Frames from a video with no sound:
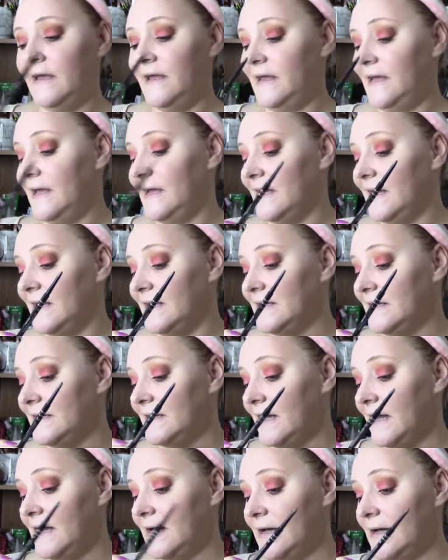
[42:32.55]
and
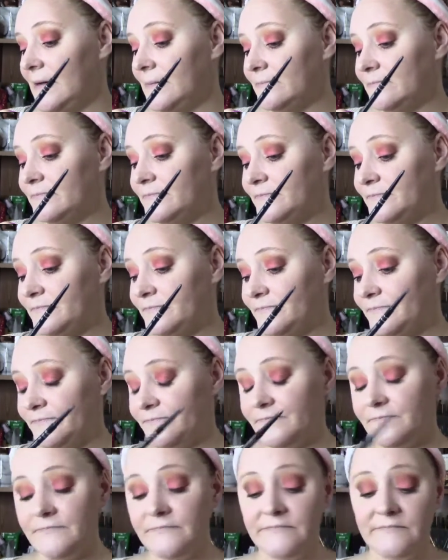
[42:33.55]

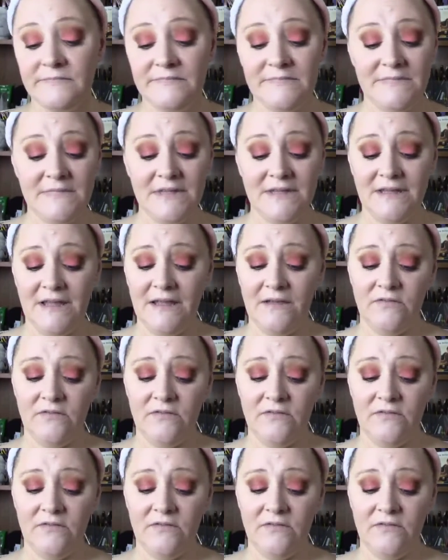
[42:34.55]
I